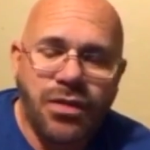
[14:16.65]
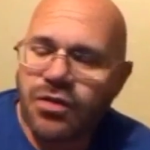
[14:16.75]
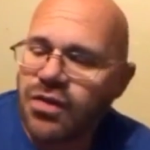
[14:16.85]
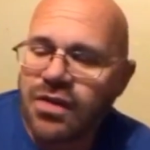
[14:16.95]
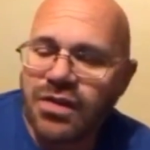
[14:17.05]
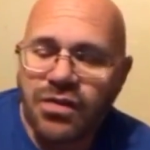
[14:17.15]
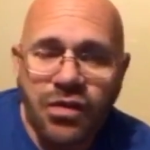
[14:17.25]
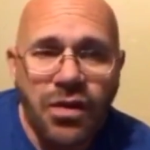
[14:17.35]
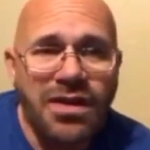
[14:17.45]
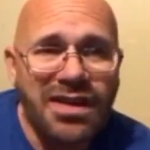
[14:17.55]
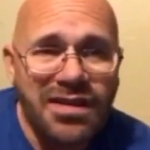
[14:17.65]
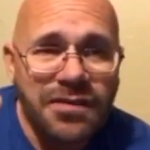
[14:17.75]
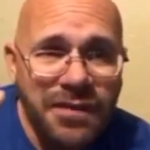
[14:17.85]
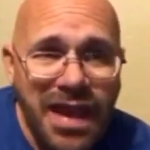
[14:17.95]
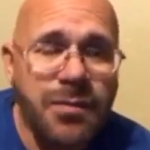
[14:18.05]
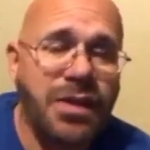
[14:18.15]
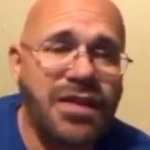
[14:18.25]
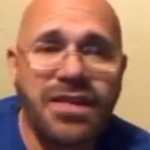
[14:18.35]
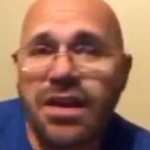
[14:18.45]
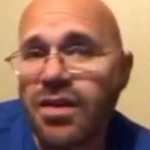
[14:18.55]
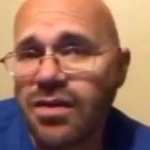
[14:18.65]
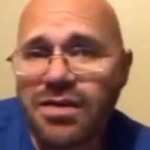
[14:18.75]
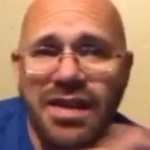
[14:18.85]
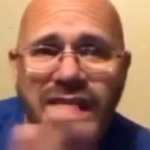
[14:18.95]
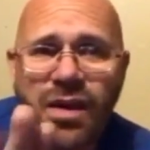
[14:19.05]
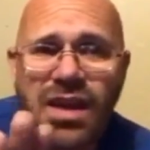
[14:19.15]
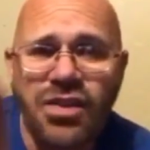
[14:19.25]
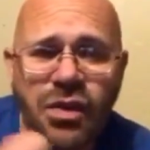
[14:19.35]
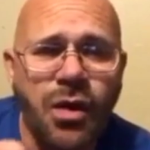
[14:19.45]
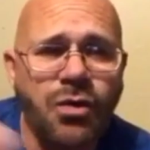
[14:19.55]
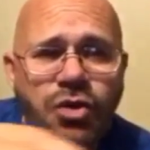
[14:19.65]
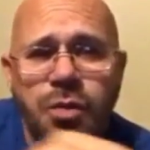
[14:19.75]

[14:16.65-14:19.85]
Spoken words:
There's just these certain families that they each own